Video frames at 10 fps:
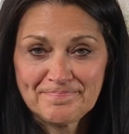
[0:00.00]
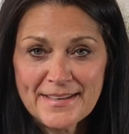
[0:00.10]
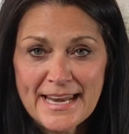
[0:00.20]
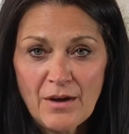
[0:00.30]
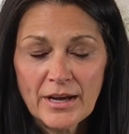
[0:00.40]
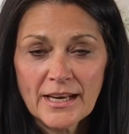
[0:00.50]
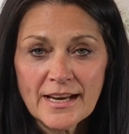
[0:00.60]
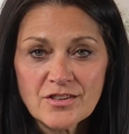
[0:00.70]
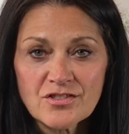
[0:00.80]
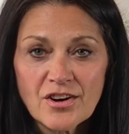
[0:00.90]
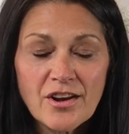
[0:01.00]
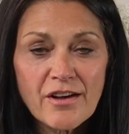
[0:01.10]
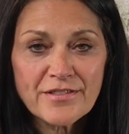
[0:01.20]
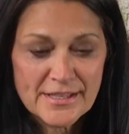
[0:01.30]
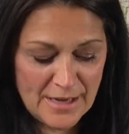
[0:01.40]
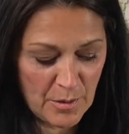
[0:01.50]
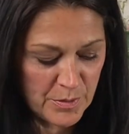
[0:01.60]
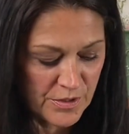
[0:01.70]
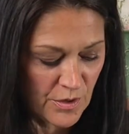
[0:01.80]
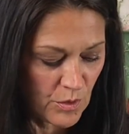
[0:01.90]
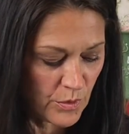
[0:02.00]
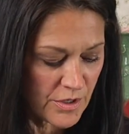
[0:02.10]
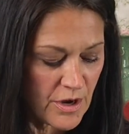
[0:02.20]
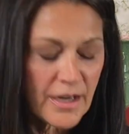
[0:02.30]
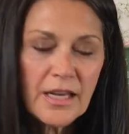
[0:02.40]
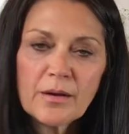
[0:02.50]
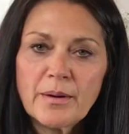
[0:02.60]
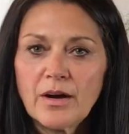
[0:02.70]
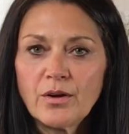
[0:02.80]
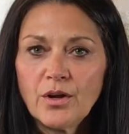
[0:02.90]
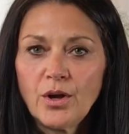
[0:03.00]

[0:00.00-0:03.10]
Now, I'd like to start off this episode with talking about